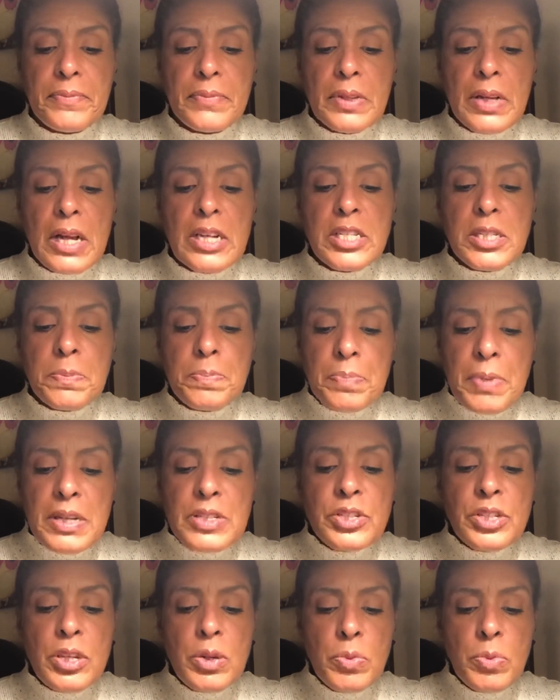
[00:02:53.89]

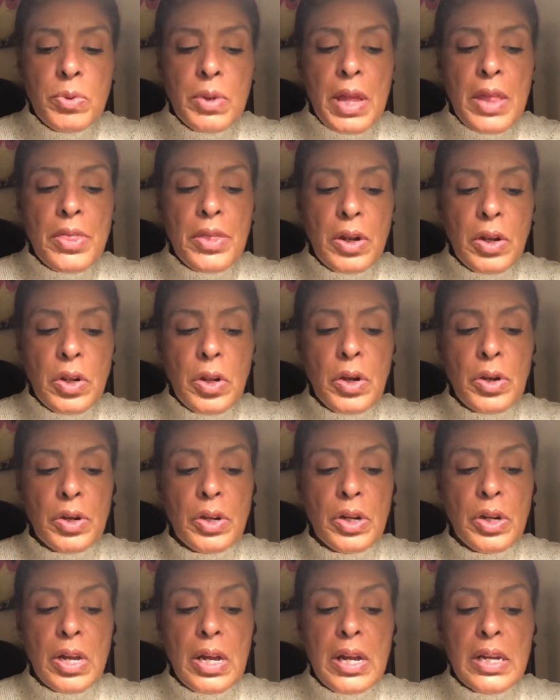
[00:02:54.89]
especially when the learner
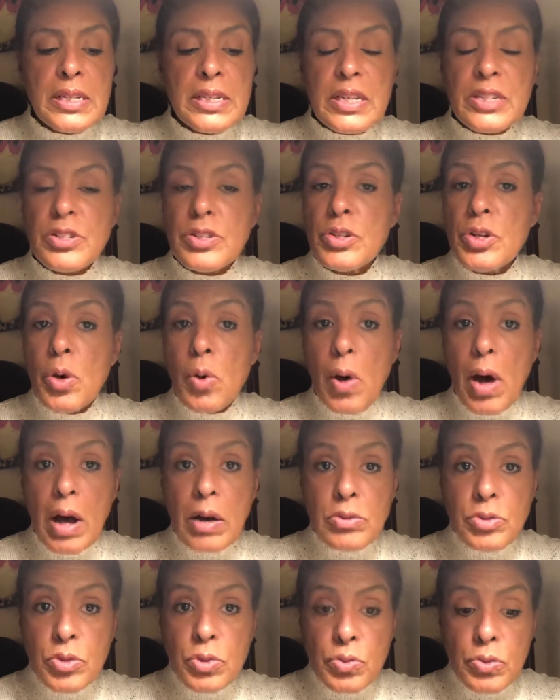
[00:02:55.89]
doesn't know how
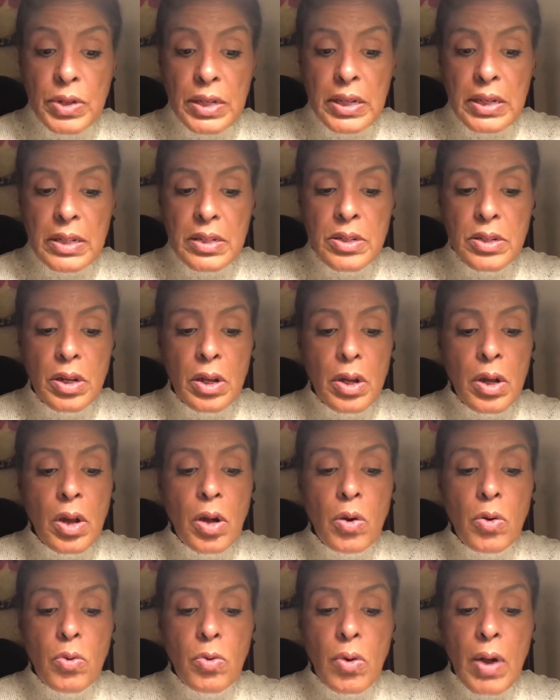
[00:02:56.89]
to read,
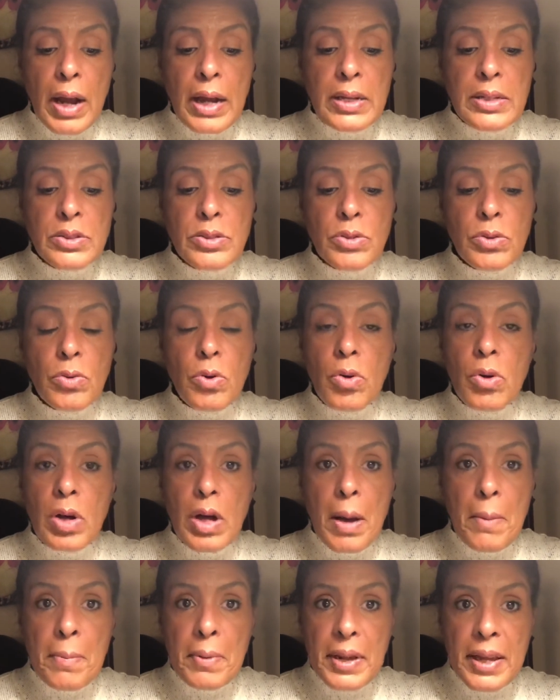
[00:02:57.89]
write, or
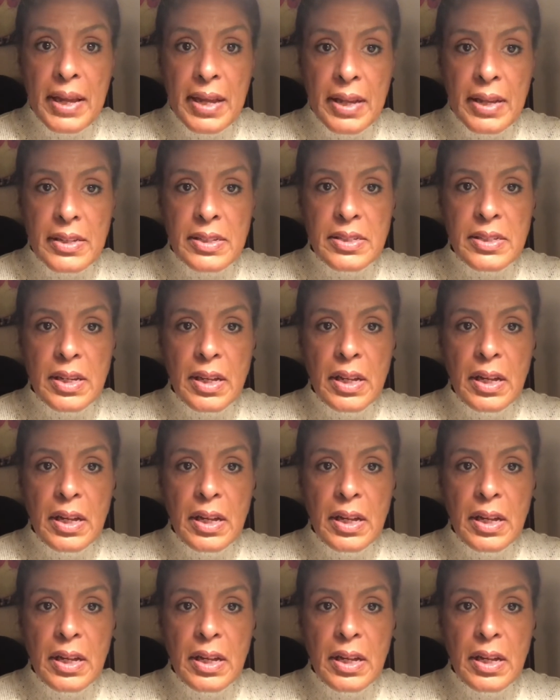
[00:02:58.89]
comprehend.